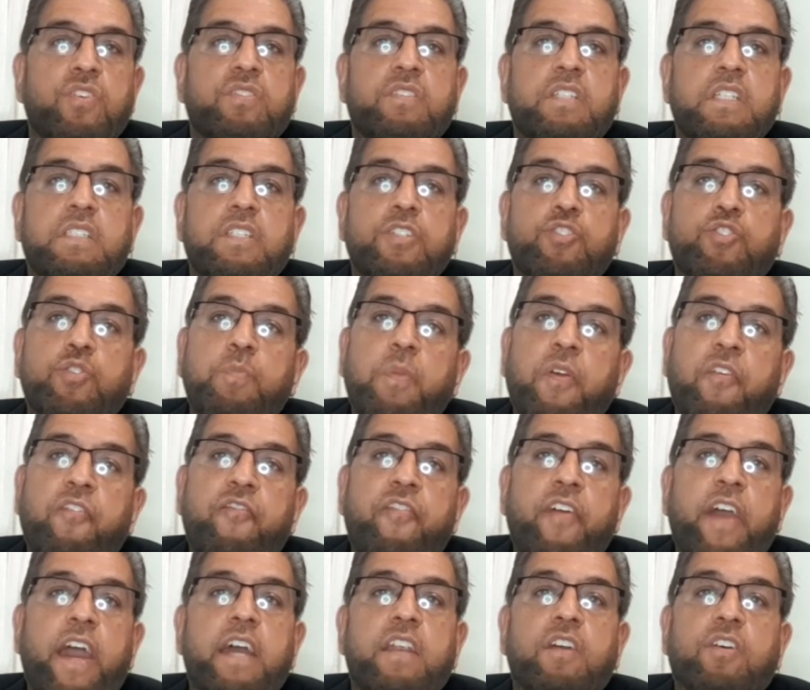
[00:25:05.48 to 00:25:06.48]
It should be
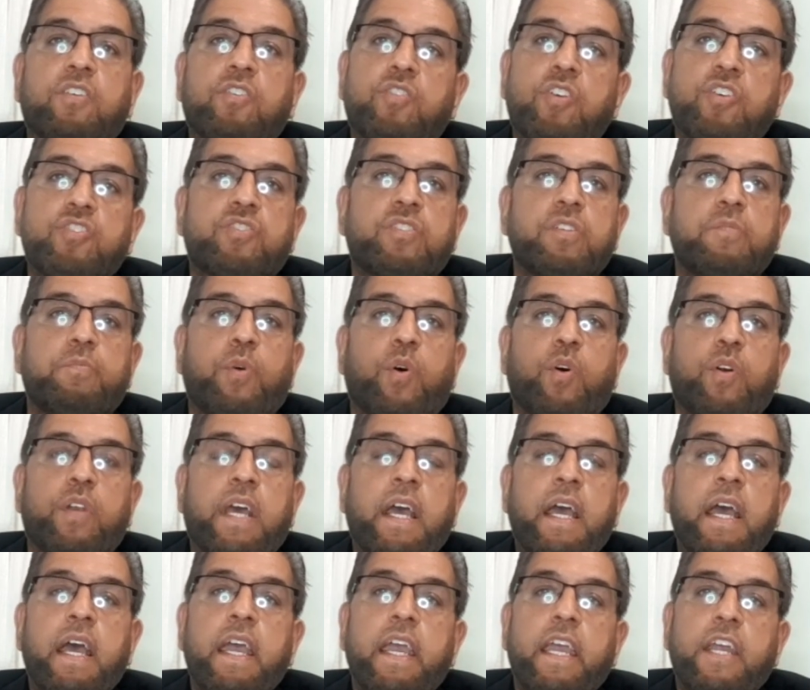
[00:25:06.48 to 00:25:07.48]
fair across the board.
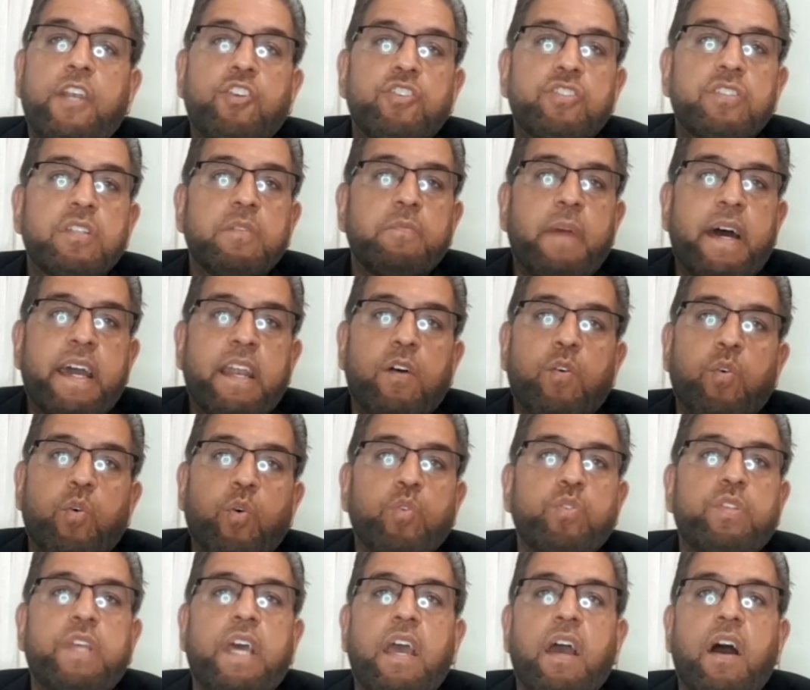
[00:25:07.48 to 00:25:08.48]
It doesn't matter who
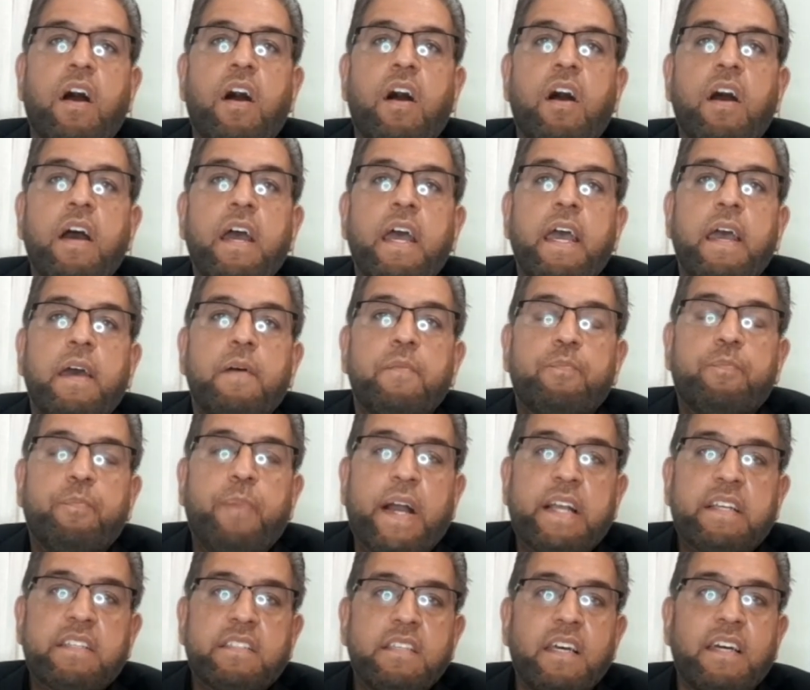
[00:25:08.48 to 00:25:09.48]
they are,
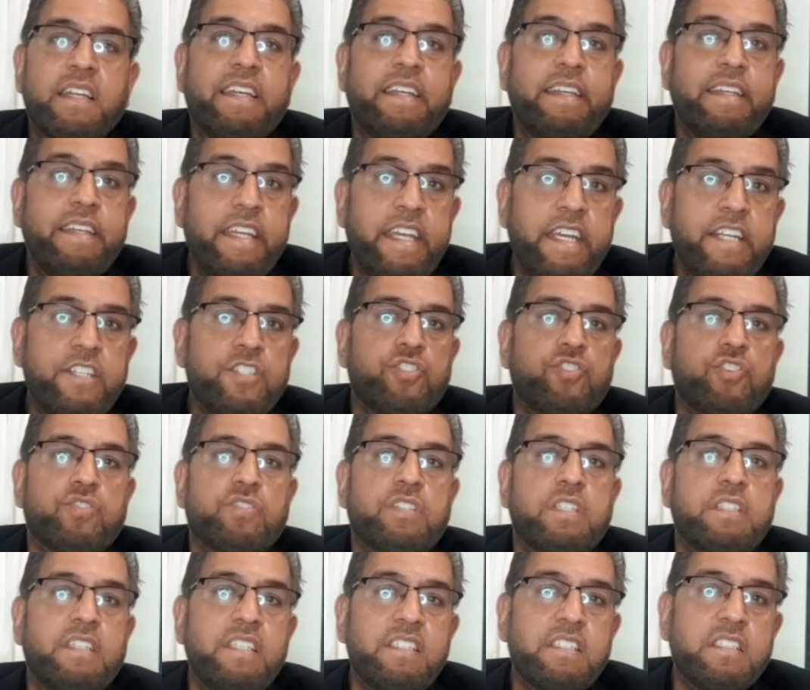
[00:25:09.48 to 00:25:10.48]
Pakistan needs justice.
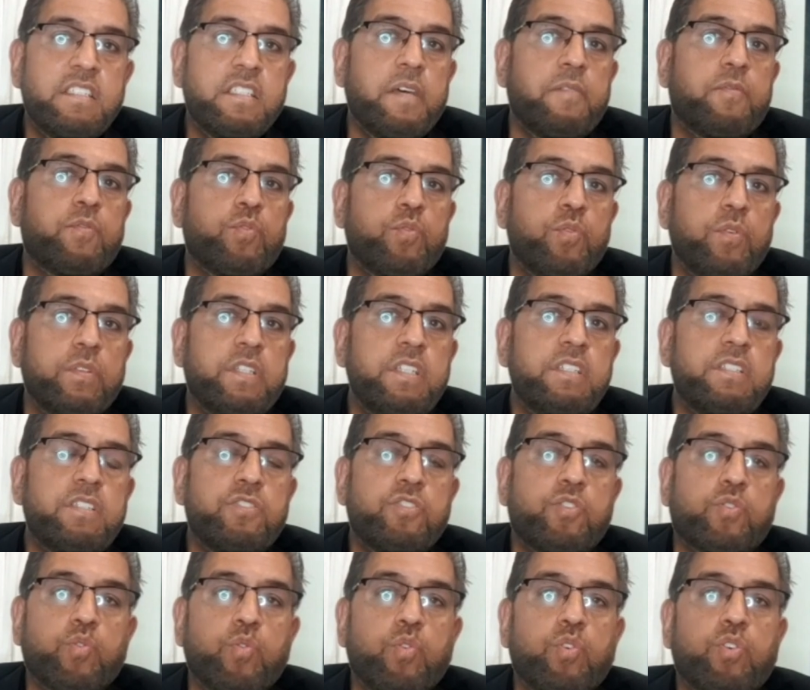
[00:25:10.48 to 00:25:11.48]
This is the this is the
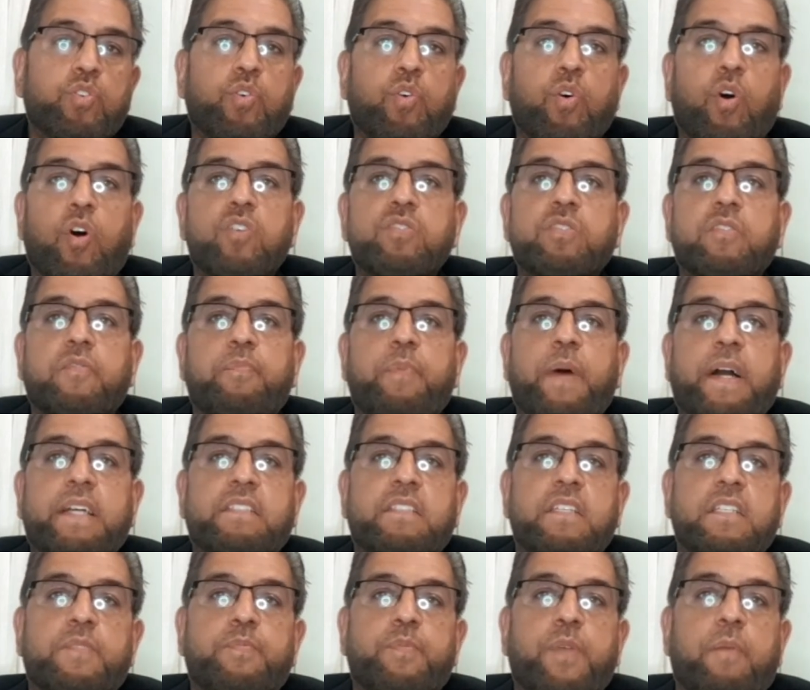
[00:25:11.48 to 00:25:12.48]
root cause of Pakistan's
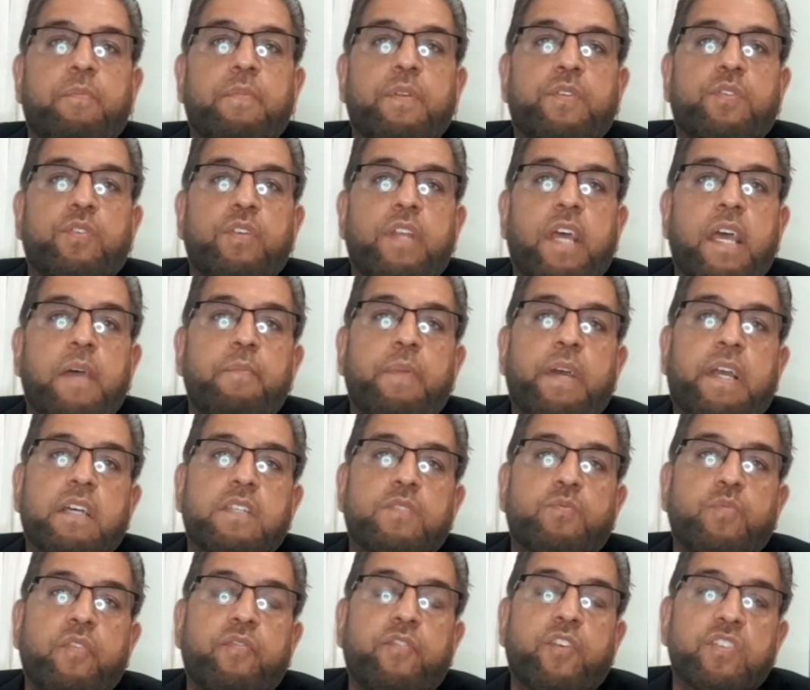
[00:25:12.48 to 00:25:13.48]
problem today because we
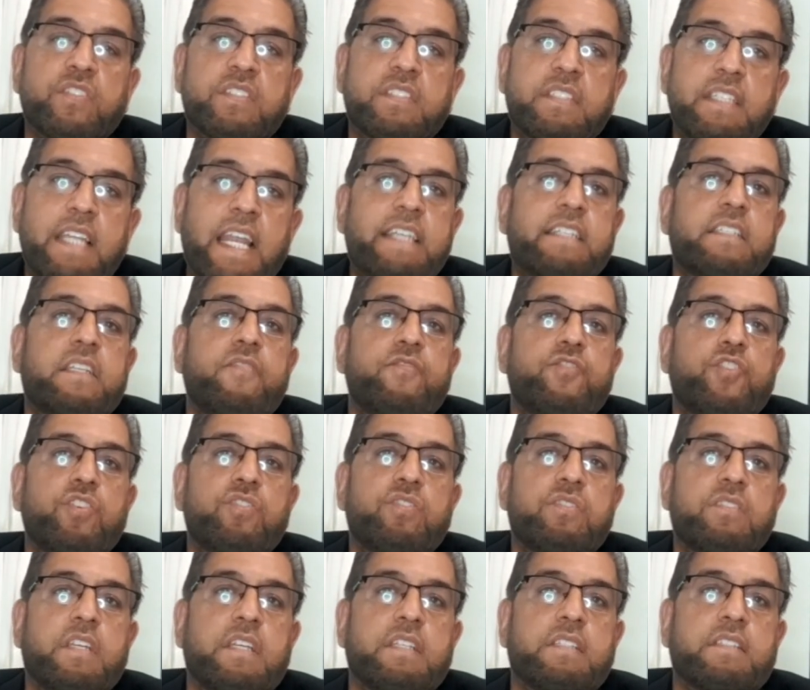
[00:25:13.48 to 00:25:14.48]
selective
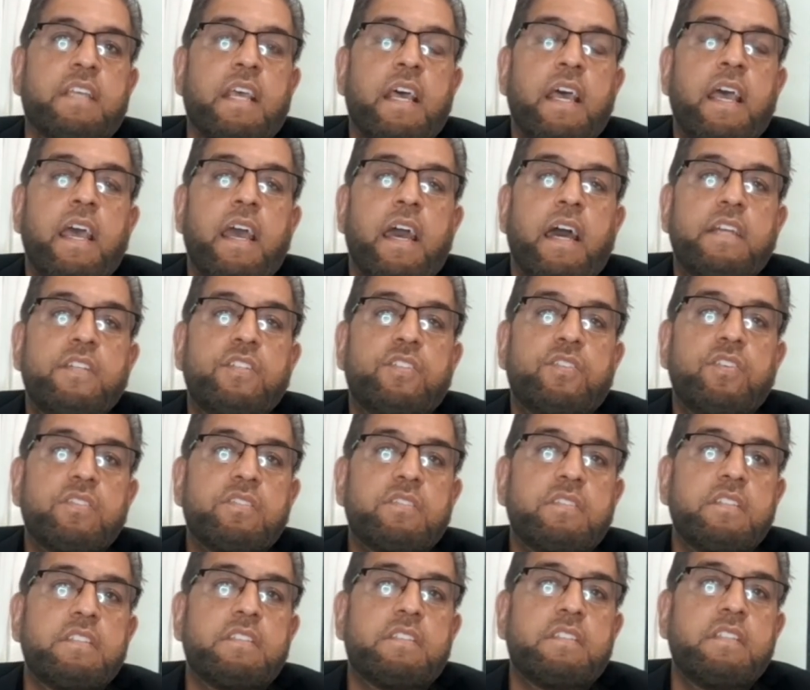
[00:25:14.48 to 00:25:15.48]
justice and
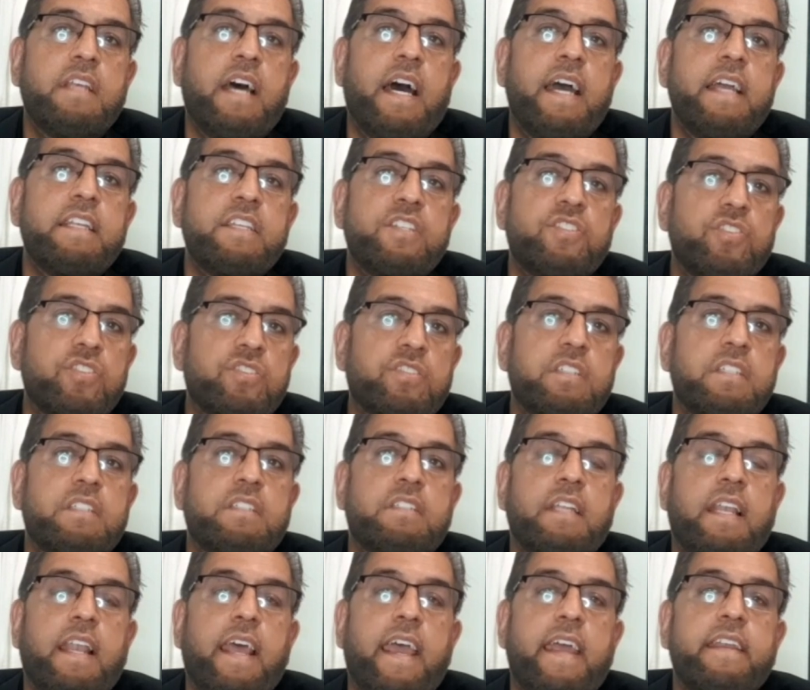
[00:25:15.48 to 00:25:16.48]
justice denied is justice
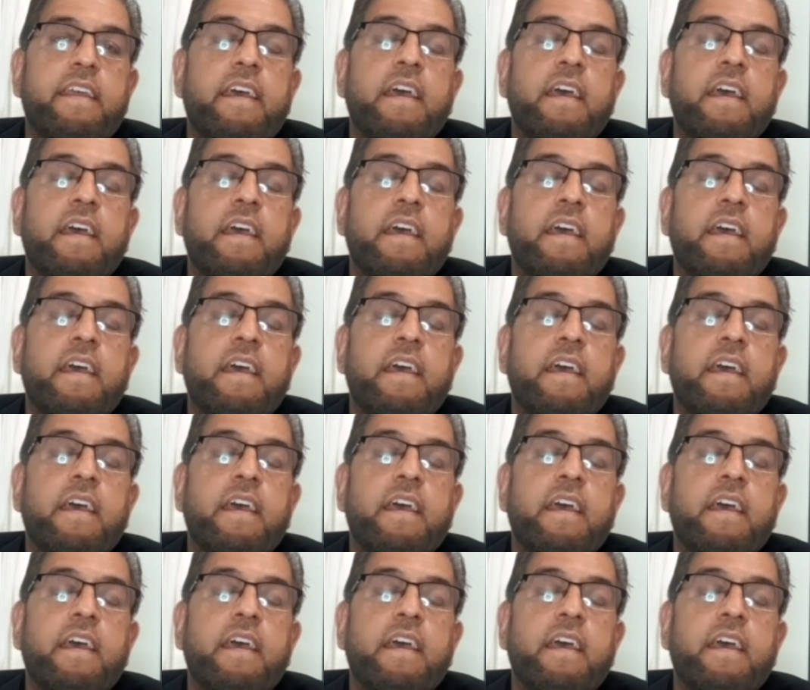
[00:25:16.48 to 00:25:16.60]
delayed.